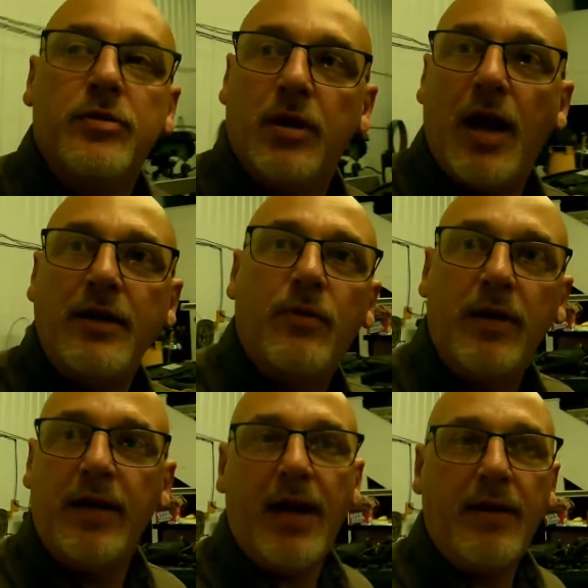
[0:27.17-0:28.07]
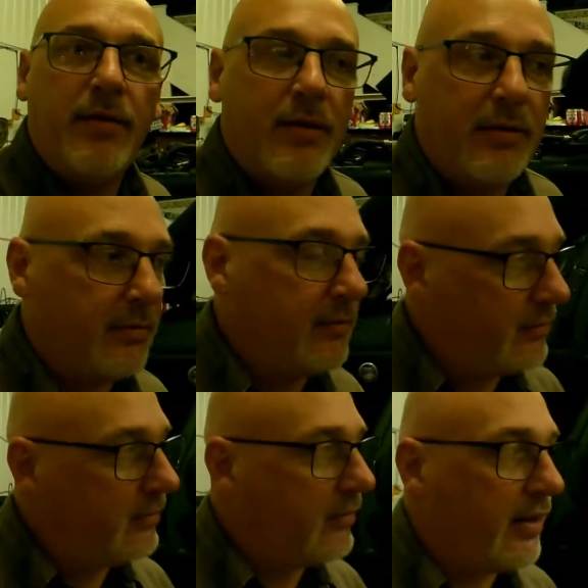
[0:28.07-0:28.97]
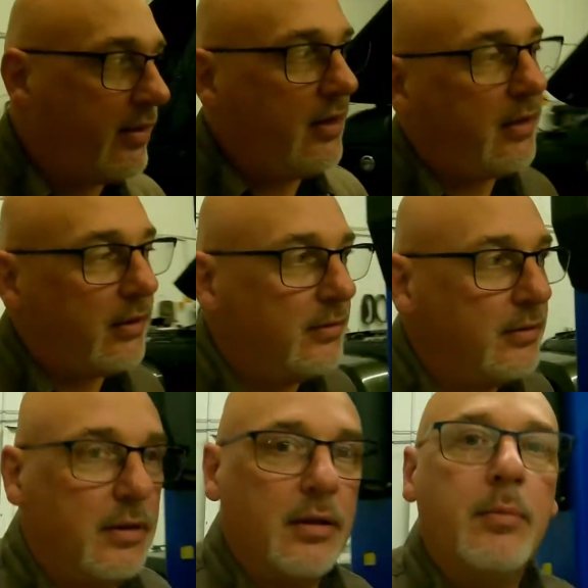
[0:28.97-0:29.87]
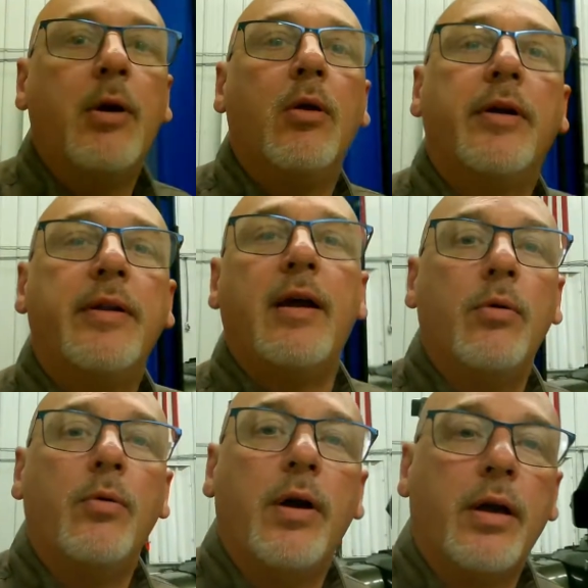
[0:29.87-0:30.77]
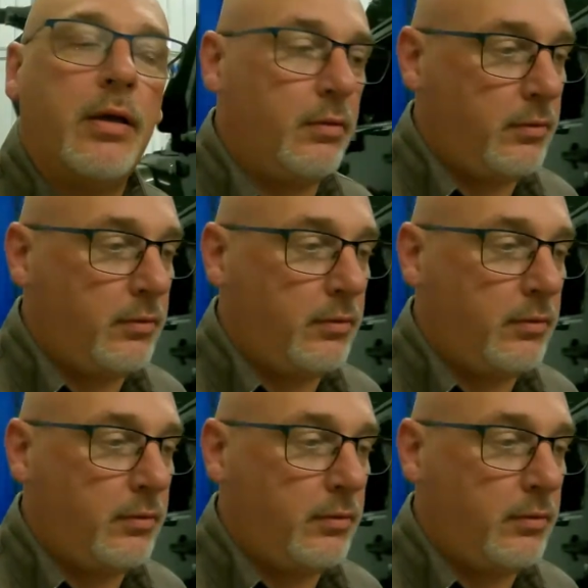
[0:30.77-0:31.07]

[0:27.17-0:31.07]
July 28th, I think. Let me go look at that real quick.